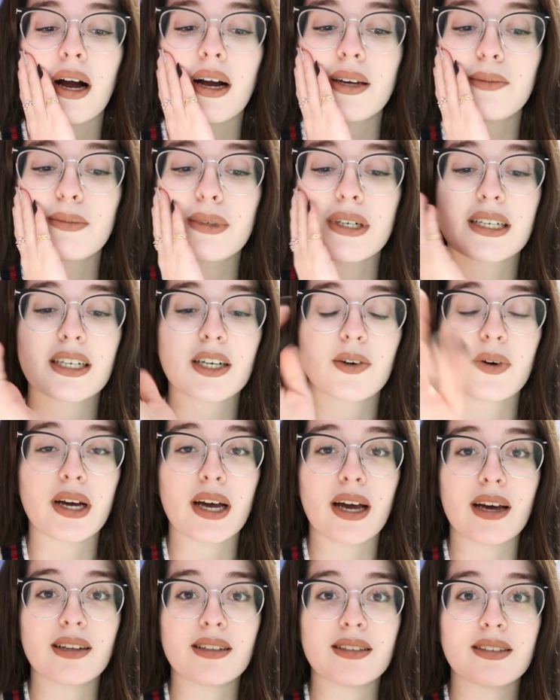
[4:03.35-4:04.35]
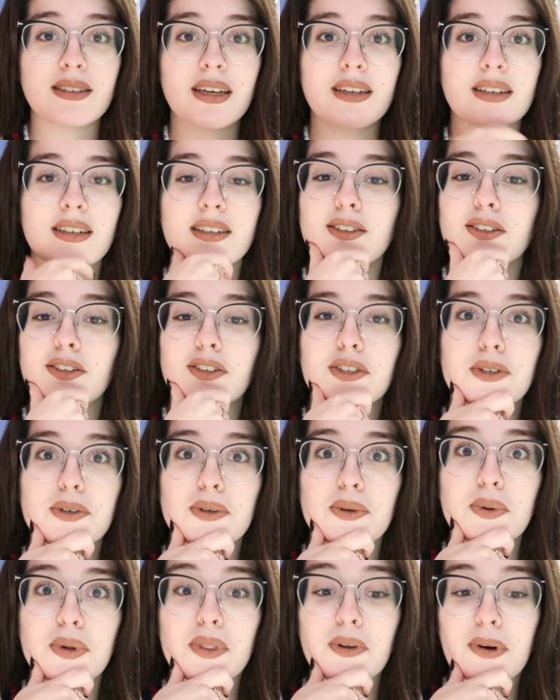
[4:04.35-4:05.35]
I'm gonna go ahead and send it
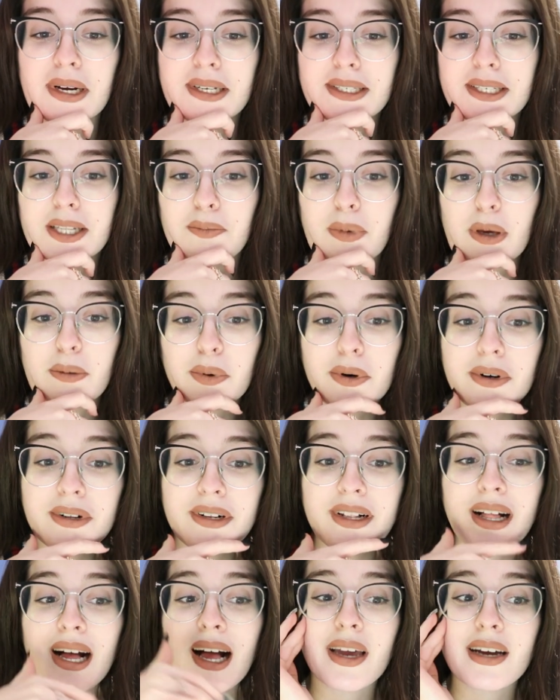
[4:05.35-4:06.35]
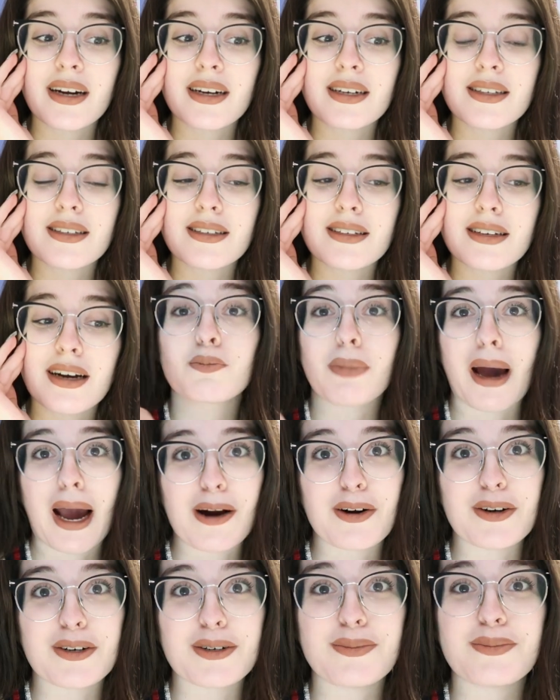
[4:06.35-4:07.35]
to the rest of the people and
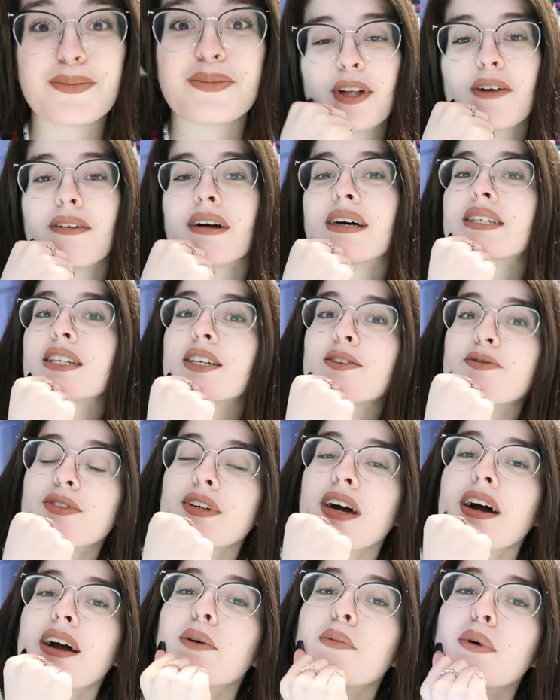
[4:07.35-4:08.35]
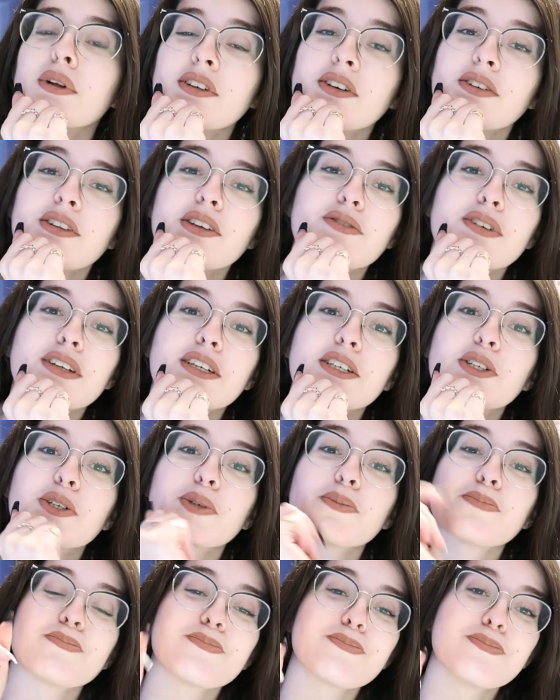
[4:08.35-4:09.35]
spiral for the rest of time until they
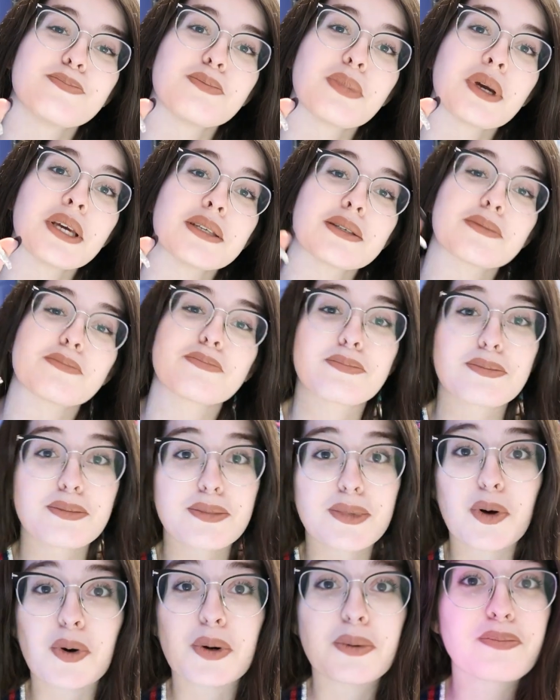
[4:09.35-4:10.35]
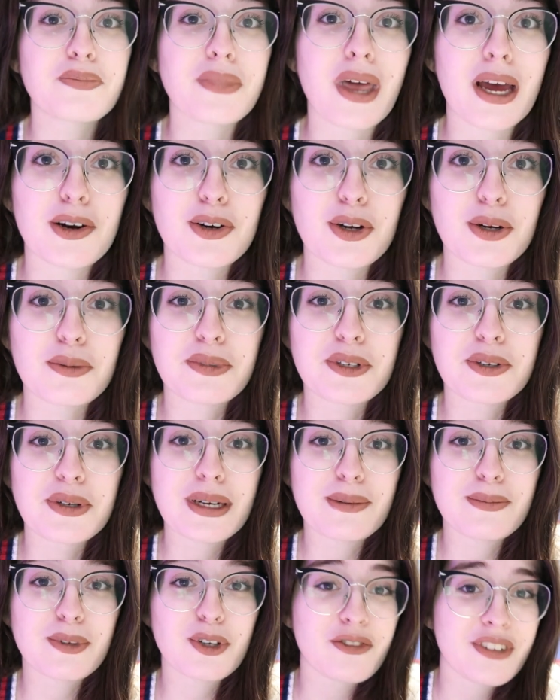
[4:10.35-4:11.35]
finish. Peace. Cool. I don't know what I'm
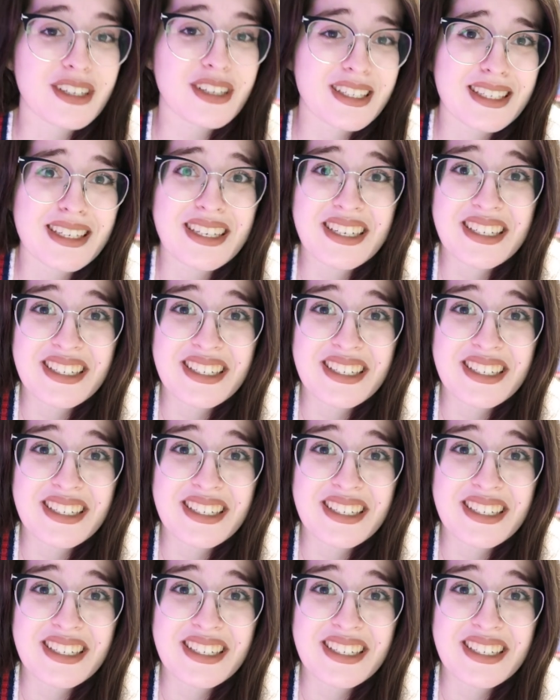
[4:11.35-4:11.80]
doing. I'm nervous.